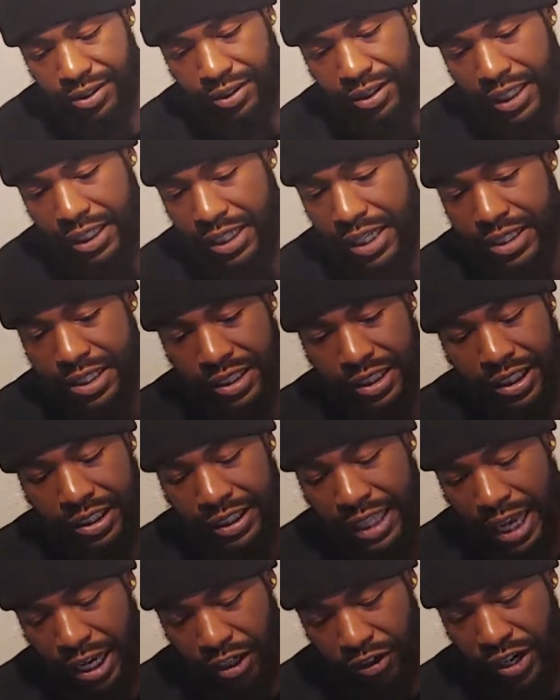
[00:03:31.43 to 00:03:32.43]
it doesn't look
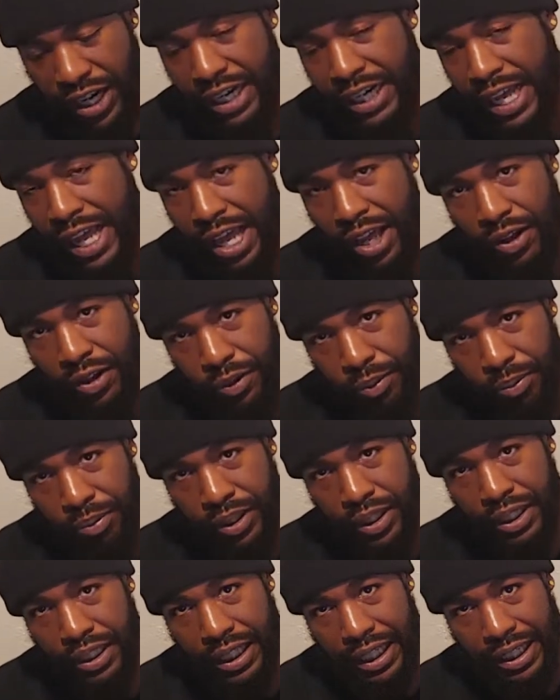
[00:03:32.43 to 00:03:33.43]
that great now,
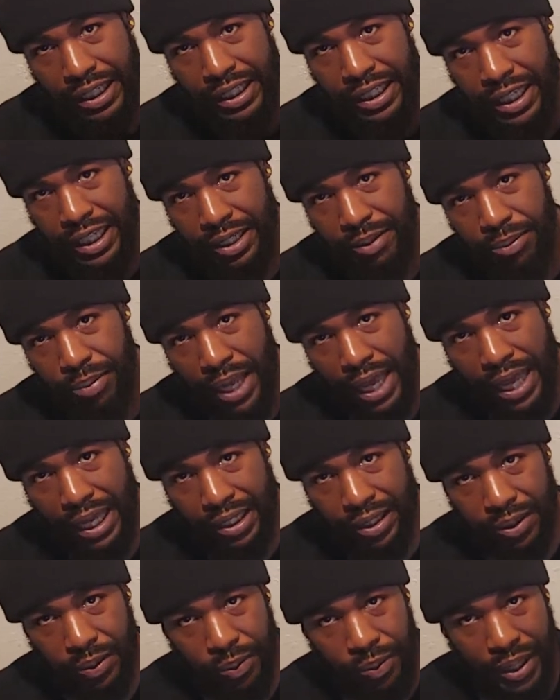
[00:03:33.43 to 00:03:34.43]
but it did back
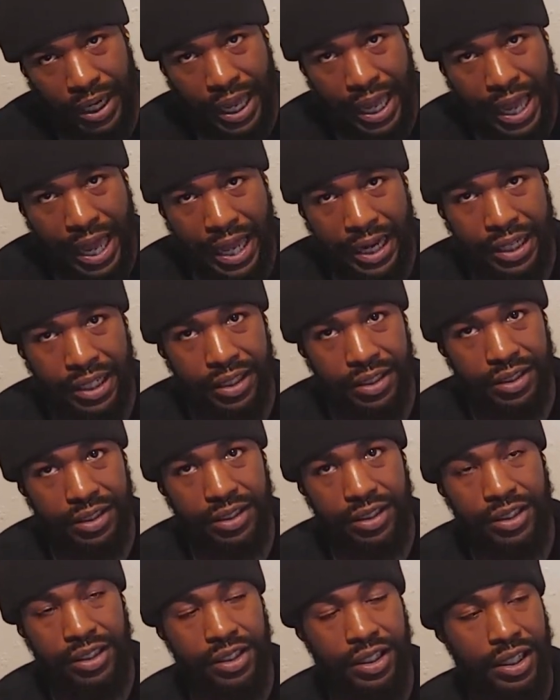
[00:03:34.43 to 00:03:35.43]
when I had
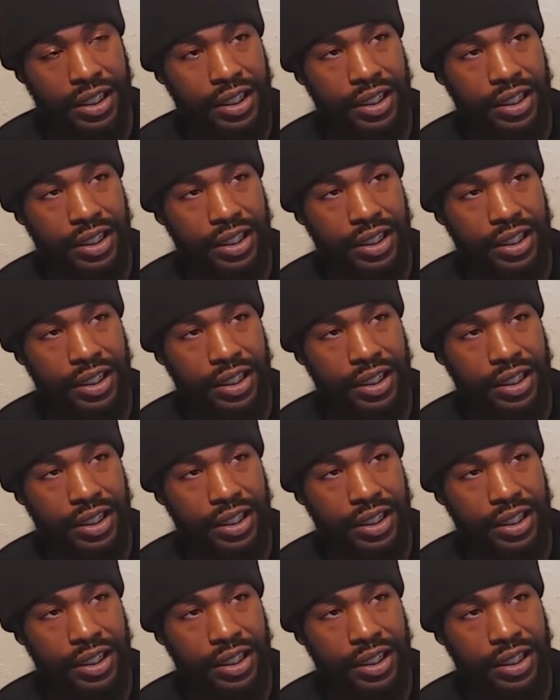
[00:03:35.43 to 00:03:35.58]
it